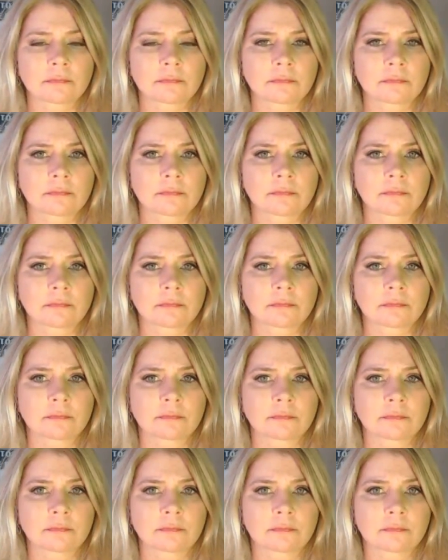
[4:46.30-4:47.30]

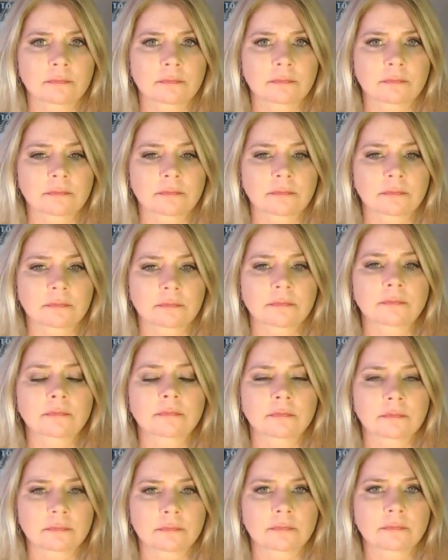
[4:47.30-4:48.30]

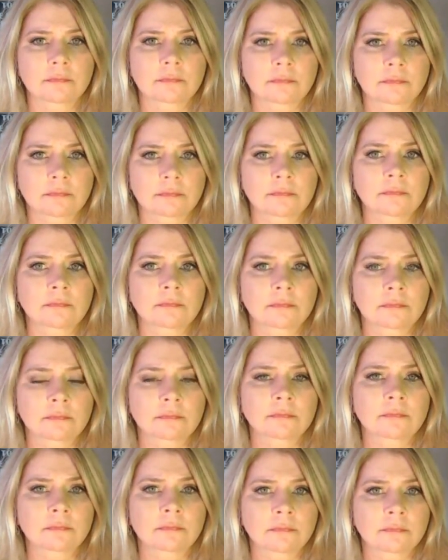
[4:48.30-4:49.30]

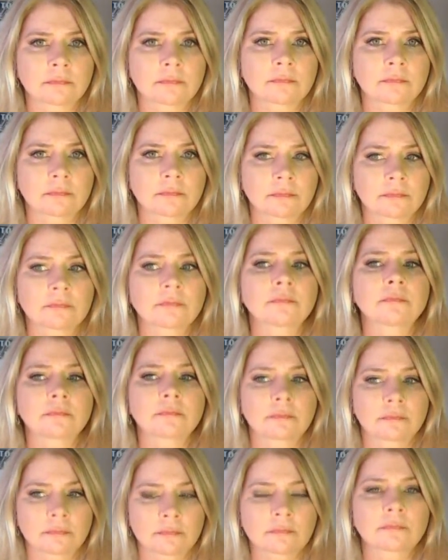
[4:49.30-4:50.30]

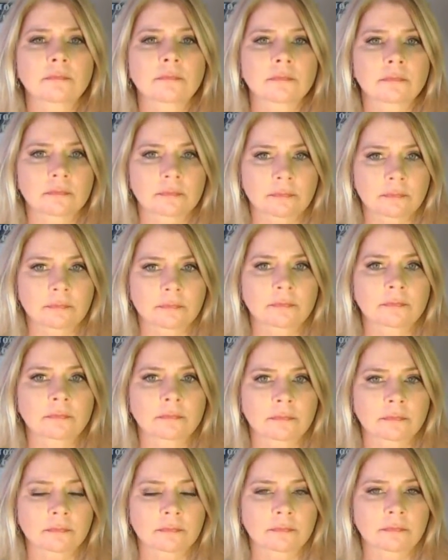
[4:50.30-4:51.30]

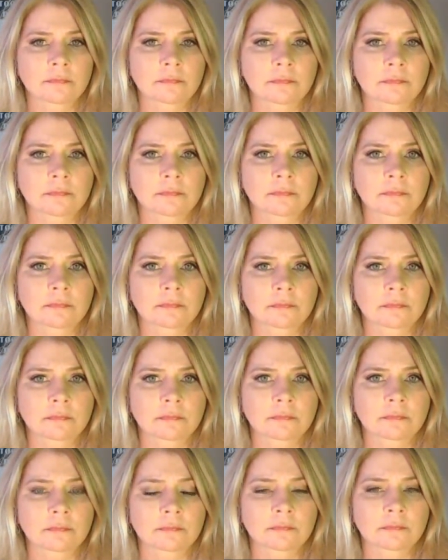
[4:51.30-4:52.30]

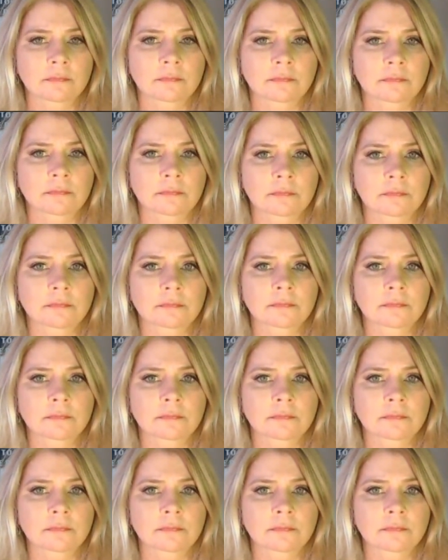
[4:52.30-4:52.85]
[no speech]